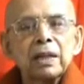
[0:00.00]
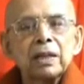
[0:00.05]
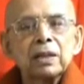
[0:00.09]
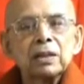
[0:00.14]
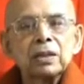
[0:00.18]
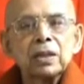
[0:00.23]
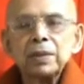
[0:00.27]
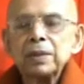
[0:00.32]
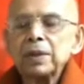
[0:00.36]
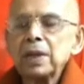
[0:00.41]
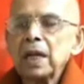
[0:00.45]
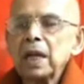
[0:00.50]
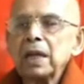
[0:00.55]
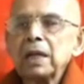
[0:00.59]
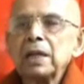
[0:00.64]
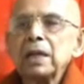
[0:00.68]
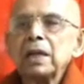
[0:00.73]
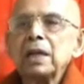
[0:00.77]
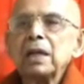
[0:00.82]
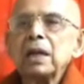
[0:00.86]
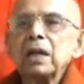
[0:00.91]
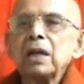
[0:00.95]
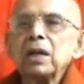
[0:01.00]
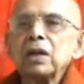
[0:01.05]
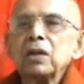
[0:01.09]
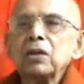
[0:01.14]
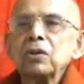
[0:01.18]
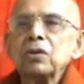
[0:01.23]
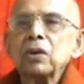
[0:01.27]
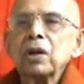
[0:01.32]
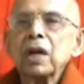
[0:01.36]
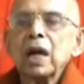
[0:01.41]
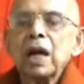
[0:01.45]
Similarly,
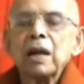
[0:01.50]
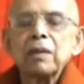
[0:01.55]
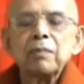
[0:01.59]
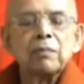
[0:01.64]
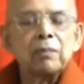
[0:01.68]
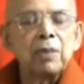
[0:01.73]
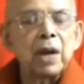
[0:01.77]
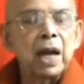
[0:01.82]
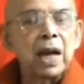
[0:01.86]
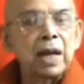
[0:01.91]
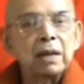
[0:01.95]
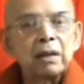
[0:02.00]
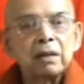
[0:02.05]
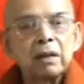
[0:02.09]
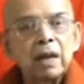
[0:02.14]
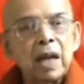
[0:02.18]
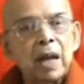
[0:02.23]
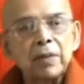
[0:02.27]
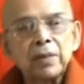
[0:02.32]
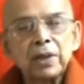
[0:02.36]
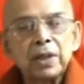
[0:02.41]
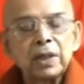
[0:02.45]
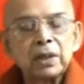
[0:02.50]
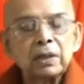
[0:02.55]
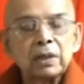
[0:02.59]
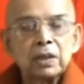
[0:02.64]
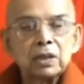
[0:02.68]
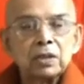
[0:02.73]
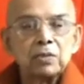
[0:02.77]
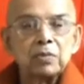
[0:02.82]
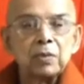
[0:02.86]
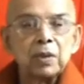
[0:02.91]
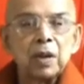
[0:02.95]
You can, by having
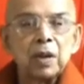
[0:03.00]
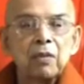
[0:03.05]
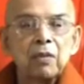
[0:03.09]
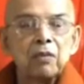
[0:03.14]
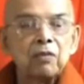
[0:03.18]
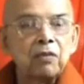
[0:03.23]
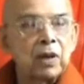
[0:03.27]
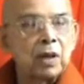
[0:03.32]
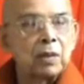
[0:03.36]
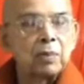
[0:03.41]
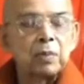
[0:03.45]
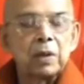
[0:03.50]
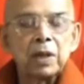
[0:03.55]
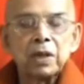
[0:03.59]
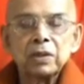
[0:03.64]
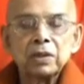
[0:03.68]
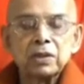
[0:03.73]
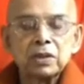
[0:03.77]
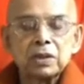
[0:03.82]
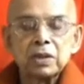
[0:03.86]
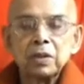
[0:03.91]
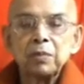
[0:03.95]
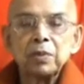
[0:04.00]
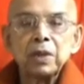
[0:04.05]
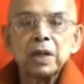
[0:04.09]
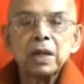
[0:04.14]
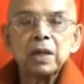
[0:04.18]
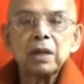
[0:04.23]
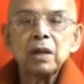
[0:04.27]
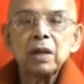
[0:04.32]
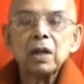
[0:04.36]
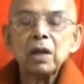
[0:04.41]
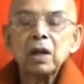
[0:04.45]
this verbal
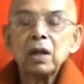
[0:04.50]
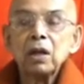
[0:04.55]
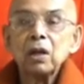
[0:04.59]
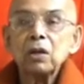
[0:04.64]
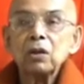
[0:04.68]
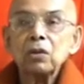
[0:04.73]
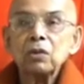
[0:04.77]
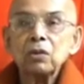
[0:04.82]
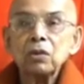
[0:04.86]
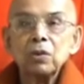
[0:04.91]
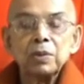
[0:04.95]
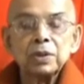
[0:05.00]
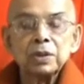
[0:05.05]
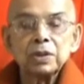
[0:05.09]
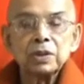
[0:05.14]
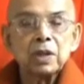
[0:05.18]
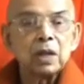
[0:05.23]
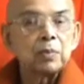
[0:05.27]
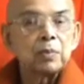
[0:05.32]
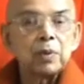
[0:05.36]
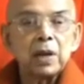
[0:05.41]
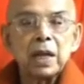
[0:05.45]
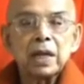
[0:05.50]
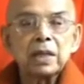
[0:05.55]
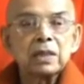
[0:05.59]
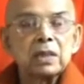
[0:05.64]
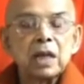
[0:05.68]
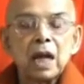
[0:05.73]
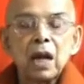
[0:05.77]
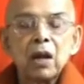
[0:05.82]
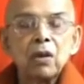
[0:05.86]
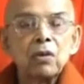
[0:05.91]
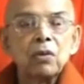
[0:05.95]
discipline, you'll be surprised
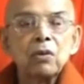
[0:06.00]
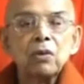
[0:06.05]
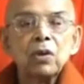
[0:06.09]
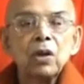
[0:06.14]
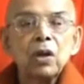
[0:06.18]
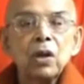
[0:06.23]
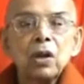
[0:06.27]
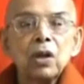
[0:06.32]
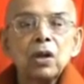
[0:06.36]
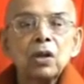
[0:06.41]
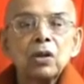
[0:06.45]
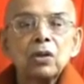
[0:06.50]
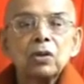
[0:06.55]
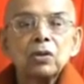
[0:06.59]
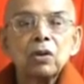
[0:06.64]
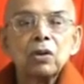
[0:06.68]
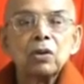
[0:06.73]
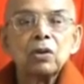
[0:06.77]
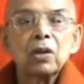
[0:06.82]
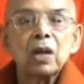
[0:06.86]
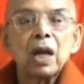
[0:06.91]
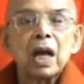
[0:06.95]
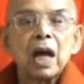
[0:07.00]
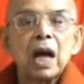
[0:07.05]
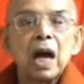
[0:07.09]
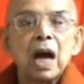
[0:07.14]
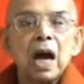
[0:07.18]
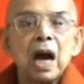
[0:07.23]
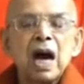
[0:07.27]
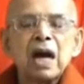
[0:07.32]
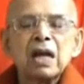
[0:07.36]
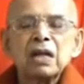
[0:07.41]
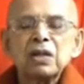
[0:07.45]
how your
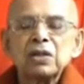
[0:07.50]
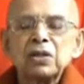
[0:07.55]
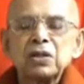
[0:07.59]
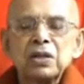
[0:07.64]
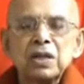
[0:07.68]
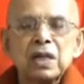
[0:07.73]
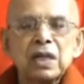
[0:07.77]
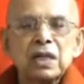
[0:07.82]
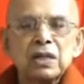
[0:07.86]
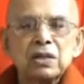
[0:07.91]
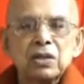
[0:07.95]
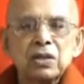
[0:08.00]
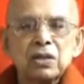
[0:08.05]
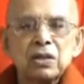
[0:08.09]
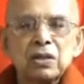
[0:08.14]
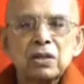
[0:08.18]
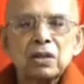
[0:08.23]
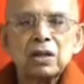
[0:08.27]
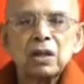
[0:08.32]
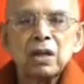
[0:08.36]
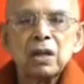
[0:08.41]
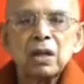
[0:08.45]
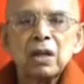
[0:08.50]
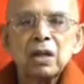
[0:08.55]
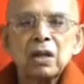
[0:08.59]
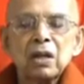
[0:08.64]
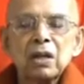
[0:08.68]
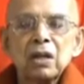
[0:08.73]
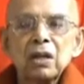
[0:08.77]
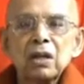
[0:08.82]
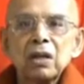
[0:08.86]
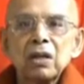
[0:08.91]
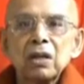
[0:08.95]
harshness,
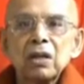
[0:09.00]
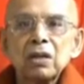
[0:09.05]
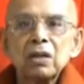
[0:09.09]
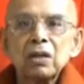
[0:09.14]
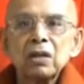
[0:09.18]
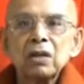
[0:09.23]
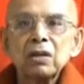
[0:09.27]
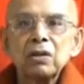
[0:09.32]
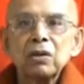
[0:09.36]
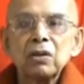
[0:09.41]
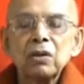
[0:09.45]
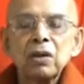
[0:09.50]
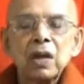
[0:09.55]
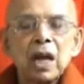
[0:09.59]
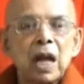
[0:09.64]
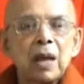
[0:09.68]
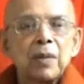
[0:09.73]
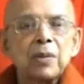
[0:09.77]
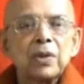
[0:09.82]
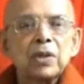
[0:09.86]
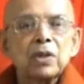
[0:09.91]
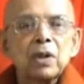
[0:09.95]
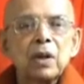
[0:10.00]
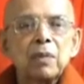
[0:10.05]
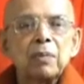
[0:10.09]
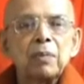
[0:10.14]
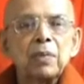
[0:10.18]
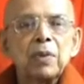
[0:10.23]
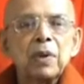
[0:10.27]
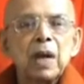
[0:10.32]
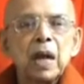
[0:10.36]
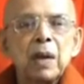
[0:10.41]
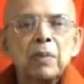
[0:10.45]
your habit of
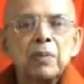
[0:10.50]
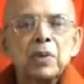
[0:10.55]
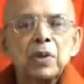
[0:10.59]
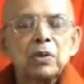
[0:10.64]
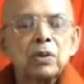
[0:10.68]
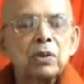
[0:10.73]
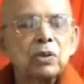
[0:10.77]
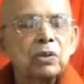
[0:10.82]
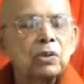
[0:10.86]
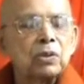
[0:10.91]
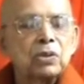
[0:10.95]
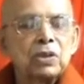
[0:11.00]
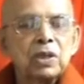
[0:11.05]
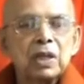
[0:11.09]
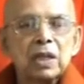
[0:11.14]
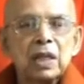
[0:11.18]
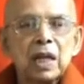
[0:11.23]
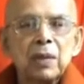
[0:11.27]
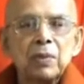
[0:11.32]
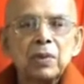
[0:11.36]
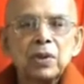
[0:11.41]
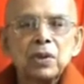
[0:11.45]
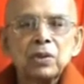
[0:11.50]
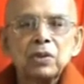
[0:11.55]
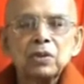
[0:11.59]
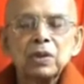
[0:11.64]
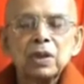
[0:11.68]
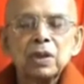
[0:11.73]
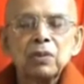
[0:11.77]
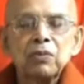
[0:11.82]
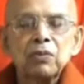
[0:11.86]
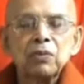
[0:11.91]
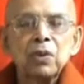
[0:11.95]
using
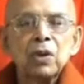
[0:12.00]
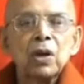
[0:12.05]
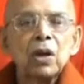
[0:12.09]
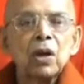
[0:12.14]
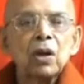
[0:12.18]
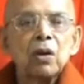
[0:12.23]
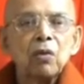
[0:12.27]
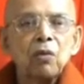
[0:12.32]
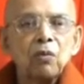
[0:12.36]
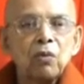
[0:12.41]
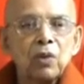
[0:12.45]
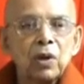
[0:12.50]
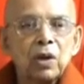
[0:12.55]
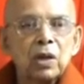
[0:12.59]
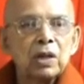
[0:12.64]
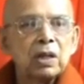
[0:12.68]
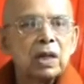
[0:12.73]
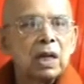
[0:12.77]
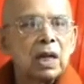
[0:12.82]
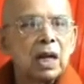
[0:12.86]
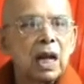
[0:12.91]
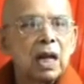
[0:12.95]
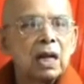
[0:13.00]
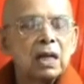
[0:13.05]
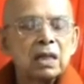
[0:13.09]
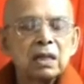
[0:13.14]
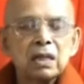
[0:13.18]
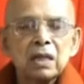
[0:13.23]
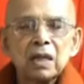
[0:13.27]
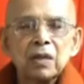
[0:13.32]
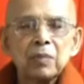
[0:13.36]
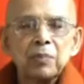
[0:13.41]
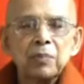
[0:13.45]
abusive word and
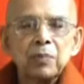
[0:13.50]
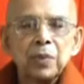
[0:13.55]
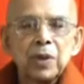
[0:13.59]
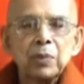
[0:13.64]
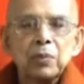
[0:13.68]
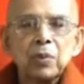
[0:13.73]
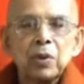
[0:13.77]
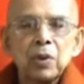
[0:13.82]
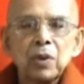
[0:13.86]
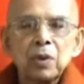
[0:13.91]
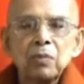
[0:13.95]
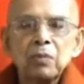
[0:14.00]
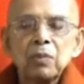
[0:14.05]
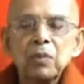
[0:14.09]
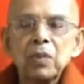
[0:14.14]
hurting people,